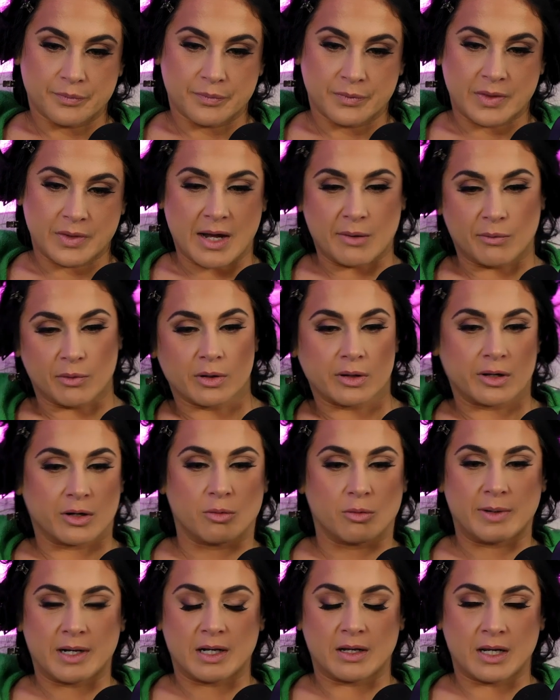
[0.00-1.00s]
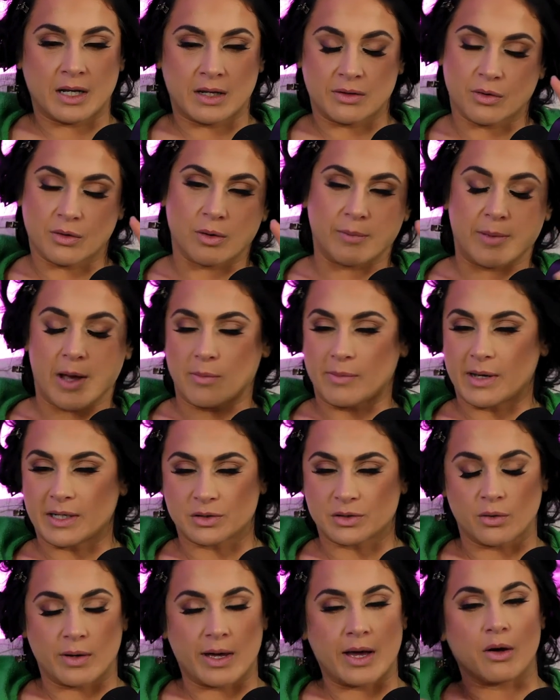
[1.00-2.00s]
that were a little bit either about
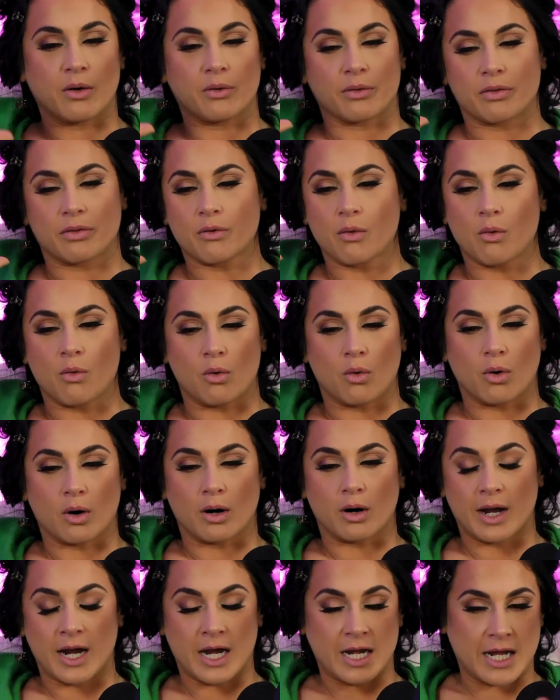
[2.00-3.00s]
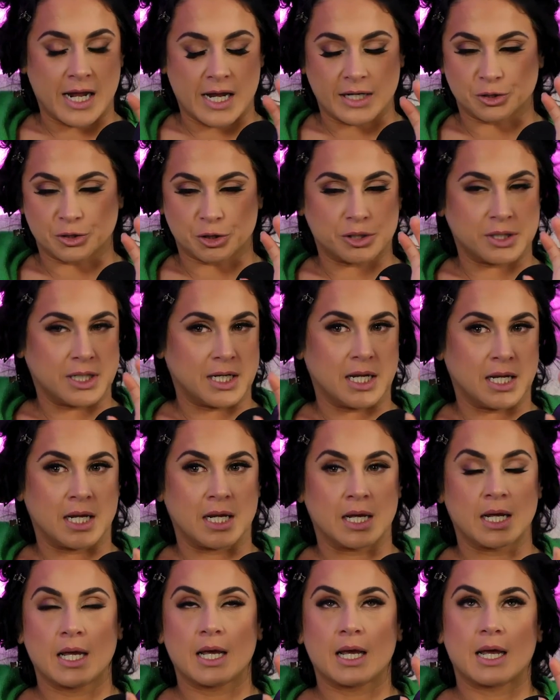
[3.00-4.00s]
mental health or ADHD.
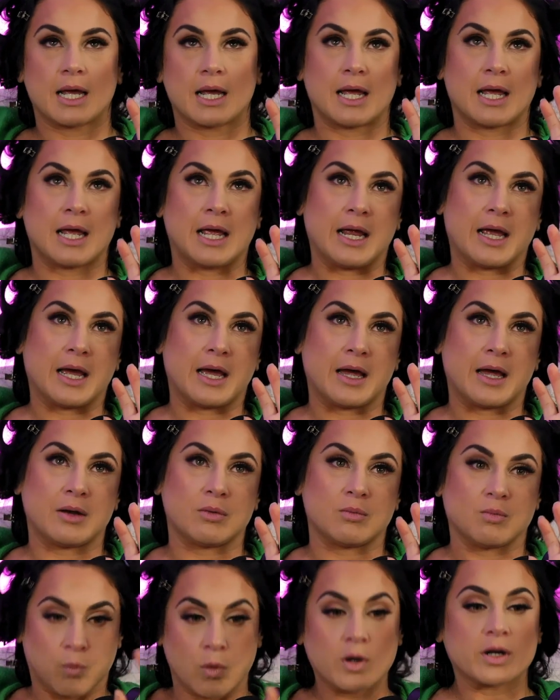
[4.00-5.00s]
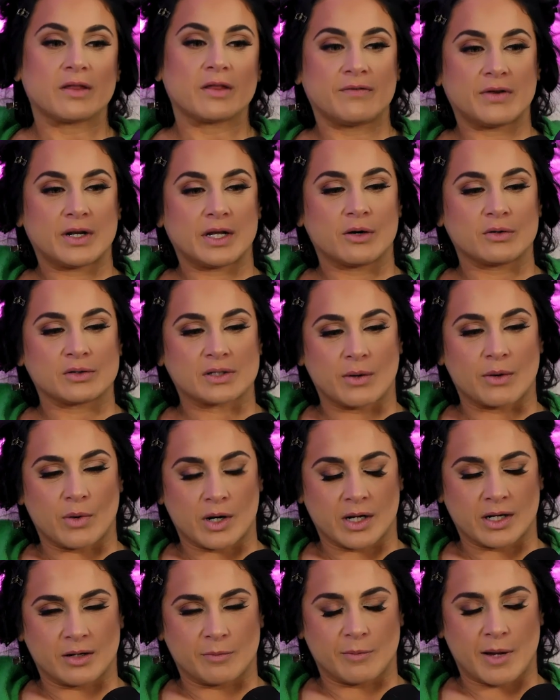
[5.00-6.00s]
And one of the videos I
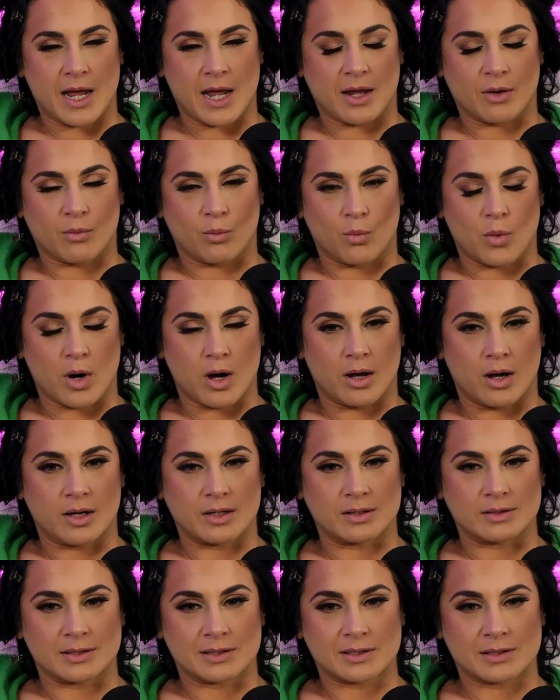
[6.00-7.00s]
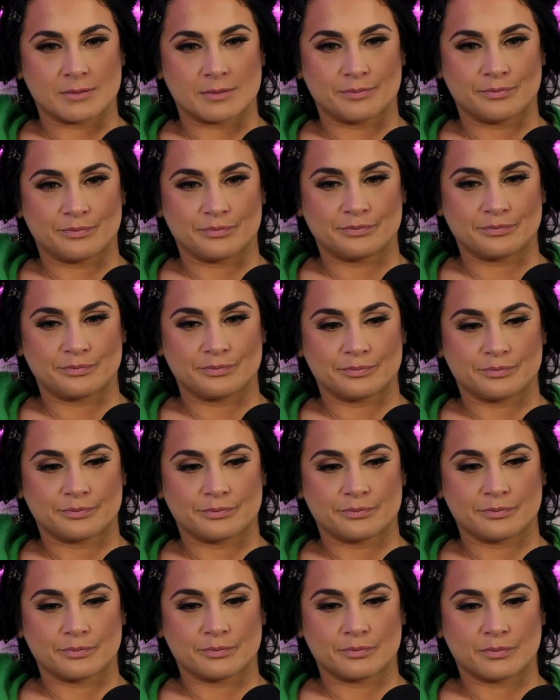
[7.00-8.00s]
wanted to make was
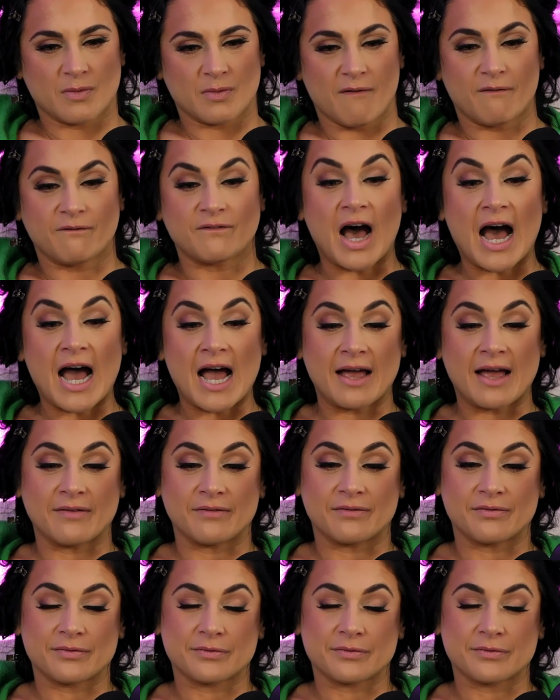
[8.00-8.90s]
5